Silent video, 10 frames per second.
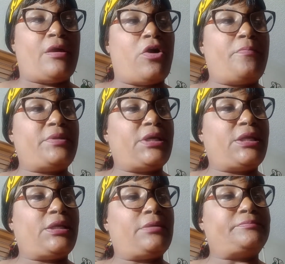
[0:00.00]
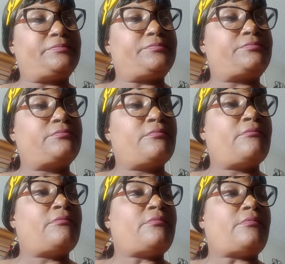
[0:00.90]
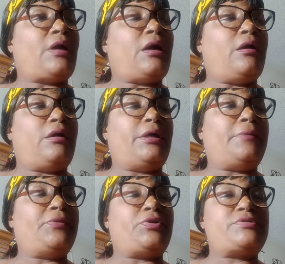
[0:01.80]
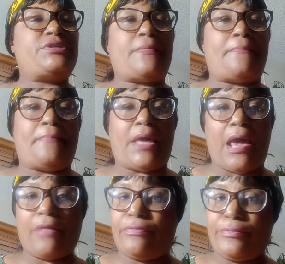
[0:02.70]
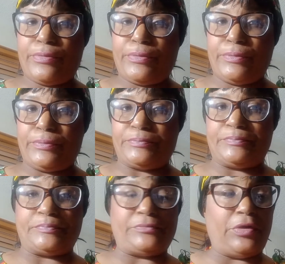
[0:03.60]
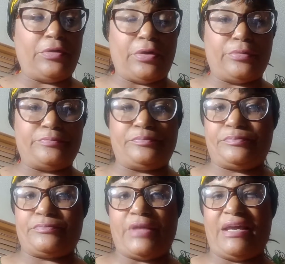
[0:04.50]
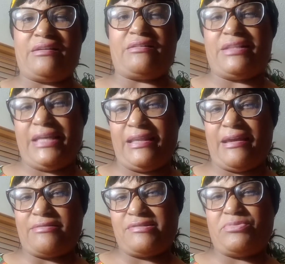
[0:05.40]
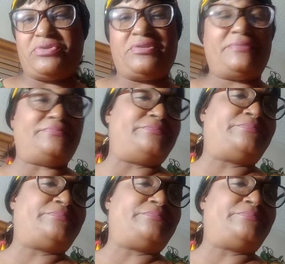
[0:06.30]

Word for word: hoping that it'll uh, help me go to the bathroom. You know, like a clean out smoothie.